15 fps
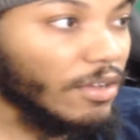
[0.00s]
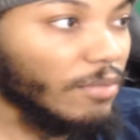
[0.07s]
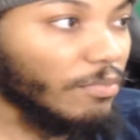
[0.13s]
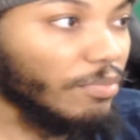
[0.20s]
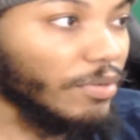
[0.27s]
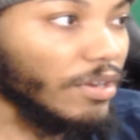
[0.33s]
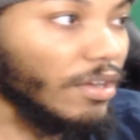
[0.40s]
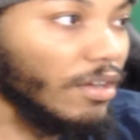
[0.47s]

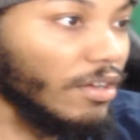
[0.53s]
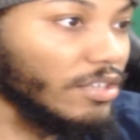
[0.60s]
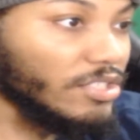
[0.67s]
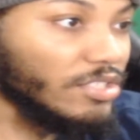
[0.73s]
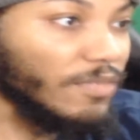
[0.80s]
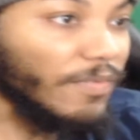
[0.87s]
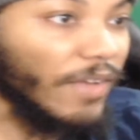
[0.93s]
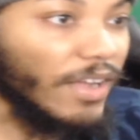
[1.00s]
But
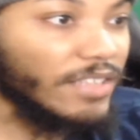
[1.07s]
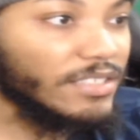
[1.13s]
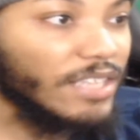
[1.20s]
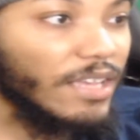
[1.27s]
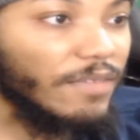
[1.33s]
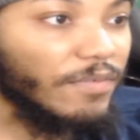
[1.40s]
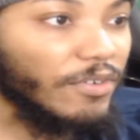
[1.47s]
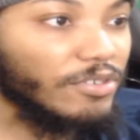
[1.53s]

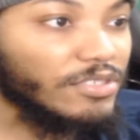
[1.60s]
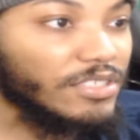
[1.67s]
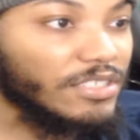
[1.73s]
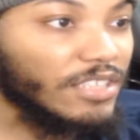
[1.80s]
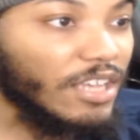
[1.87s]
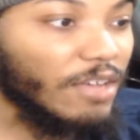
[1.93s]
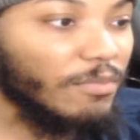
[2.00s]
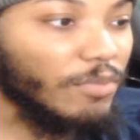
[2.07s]
Gervonta
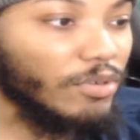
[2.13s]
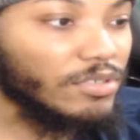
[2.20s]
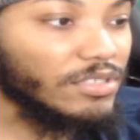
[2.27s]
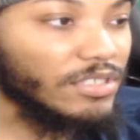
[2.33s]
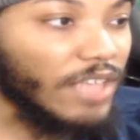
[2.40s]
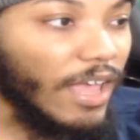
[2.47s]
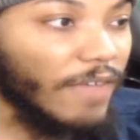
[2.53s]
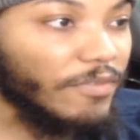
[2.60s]
versus
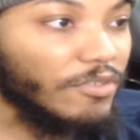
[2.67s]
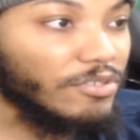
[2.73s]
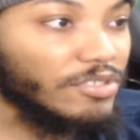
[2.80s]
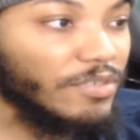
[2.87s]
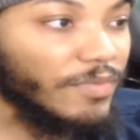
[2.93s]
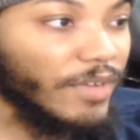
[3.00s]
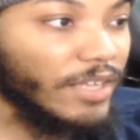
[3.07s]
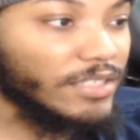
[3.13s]
Cambosos. After
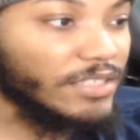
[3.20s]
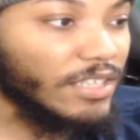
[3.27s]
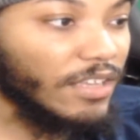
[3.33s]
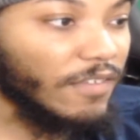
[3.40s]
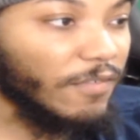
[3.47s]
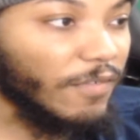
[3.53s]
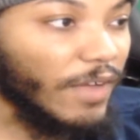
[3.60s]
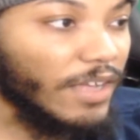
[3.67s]

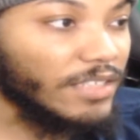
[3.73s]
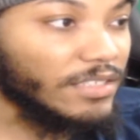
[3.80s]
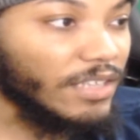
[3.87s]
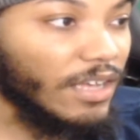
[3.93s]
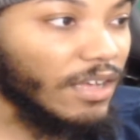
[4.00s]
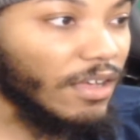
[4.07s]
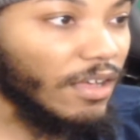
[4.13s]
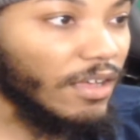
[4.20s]
Gervonta fights
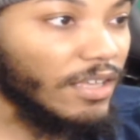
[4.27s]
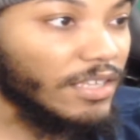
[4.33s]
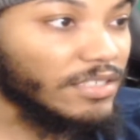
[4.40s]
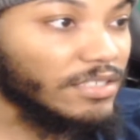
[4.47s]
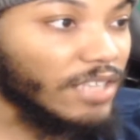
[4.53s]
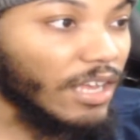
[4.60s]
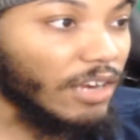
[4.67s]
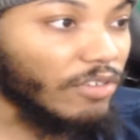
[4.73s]

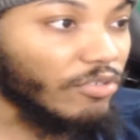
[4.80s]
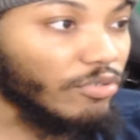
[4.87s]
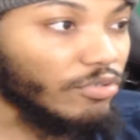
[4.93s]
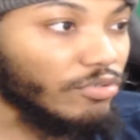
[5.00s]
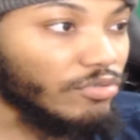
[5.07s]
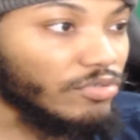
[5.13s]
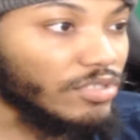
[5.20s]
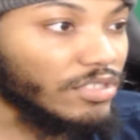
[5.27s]
Isaac
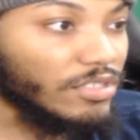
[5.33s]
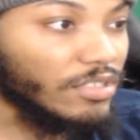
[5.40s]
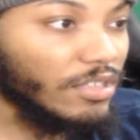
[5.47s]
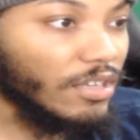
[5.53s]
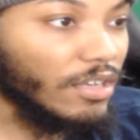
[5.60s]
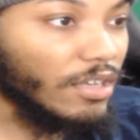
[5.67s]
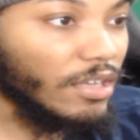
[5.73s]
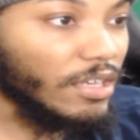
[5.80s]
Cruz,
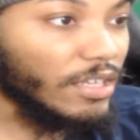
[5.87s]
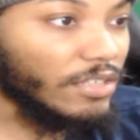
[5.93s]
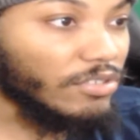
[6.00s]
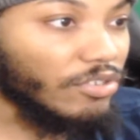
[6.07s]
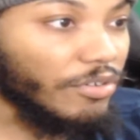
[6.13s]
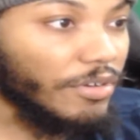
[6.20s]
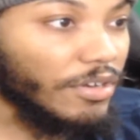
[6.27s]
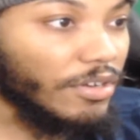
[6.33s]

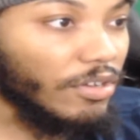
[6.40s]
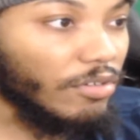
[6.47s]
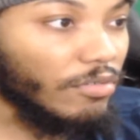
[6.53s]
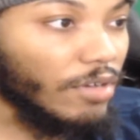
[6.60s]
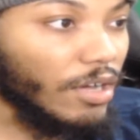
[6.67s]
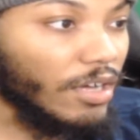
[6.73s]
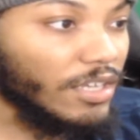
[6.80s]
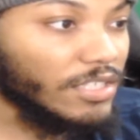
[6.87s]
you already
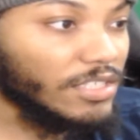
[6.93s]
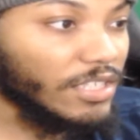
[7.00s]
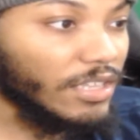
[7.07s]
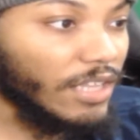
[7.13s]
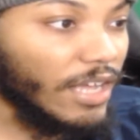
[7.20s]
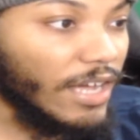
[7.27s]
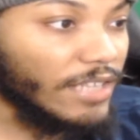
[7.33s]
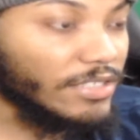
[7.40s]
know he's
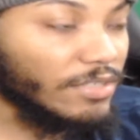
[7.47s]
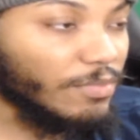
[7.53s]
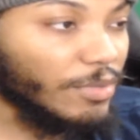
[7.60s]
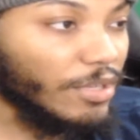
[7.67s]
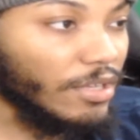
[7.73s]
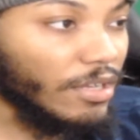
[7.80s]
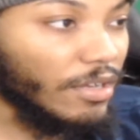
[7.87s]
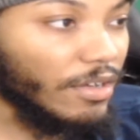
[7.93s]
in line to
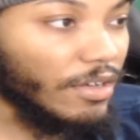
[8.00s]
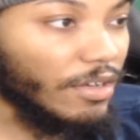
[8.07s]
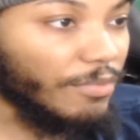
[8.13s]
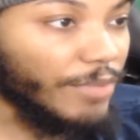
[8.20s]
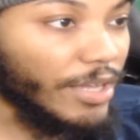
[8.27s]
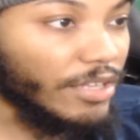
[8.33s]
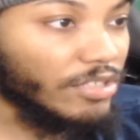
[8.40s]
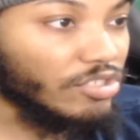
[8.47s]
be a
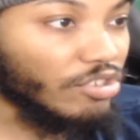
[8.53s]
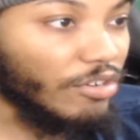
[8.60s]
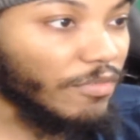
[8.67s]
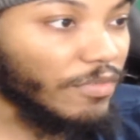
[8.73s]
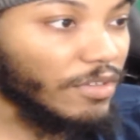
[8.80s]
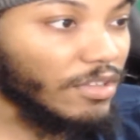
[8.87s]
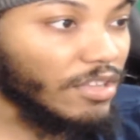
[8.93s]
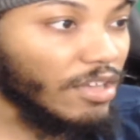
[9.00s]
mandatory
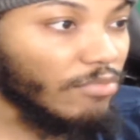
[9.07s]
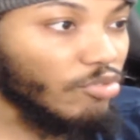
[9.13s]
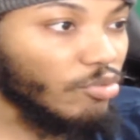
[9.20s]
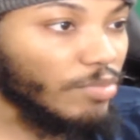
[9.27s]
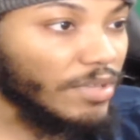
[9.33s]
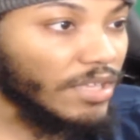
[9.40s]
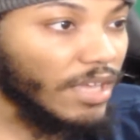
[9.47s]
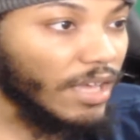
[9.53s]
for the
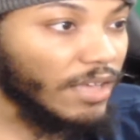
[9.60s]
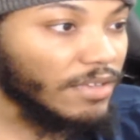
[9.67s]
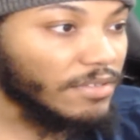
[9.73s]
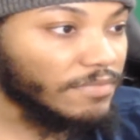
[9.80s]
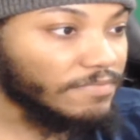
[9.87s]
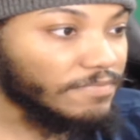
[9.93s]
WBA.